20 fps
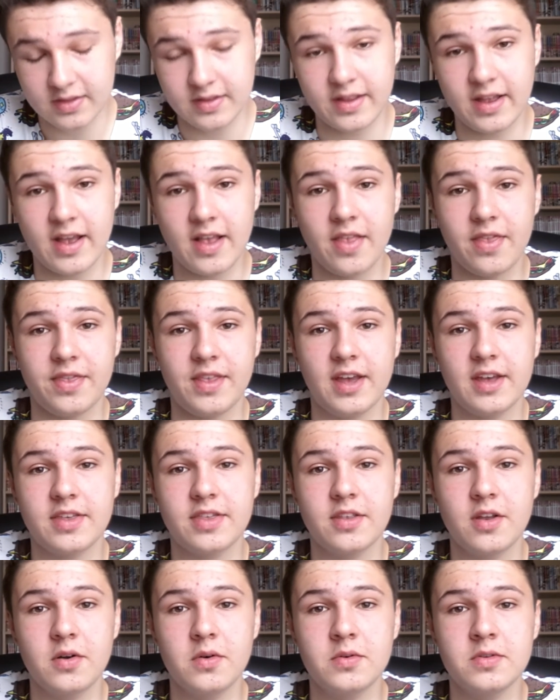Then
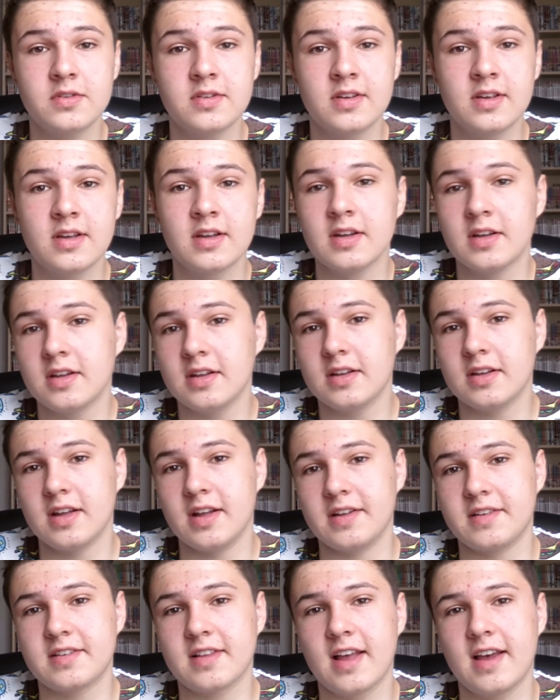Death Note,
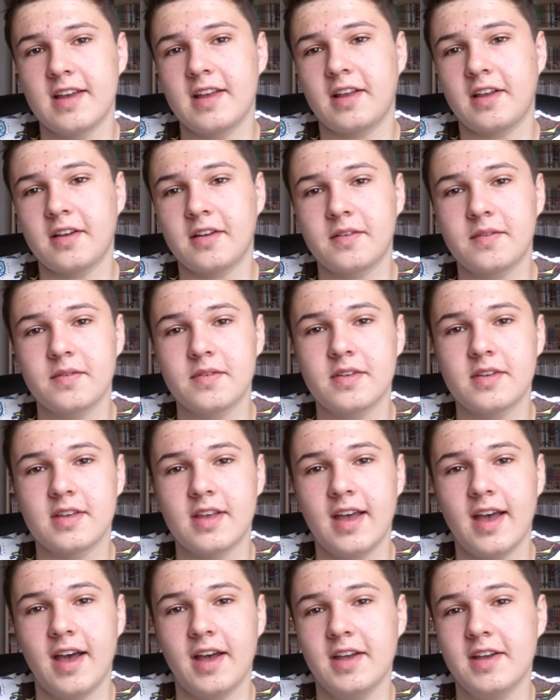it's like,
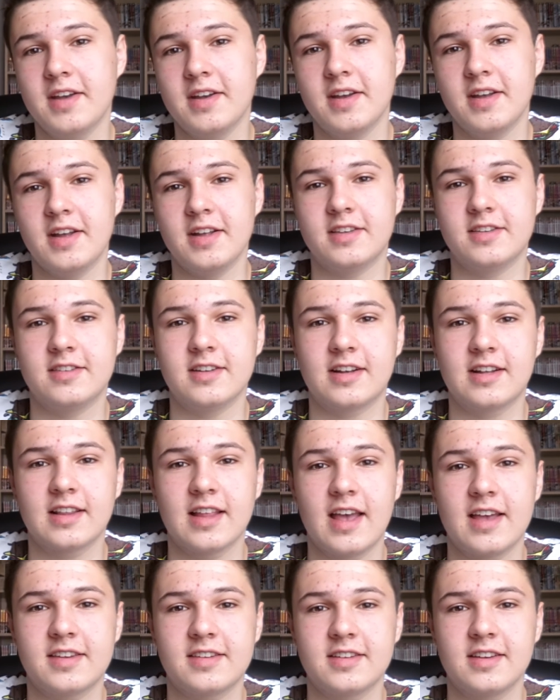yeah, it's the
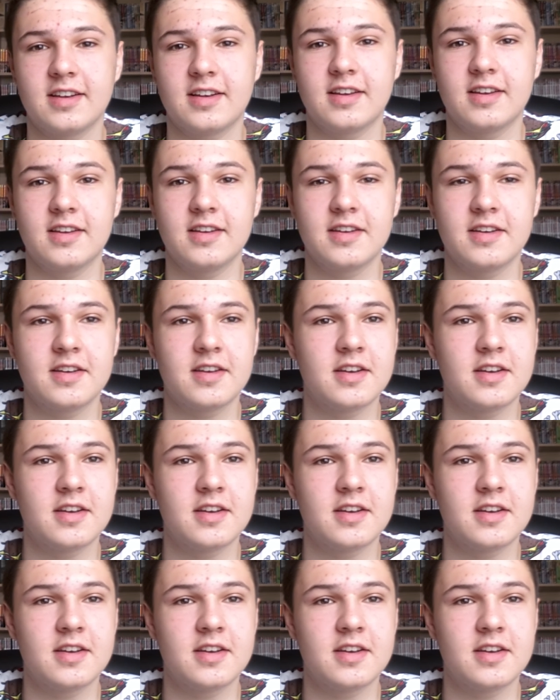classic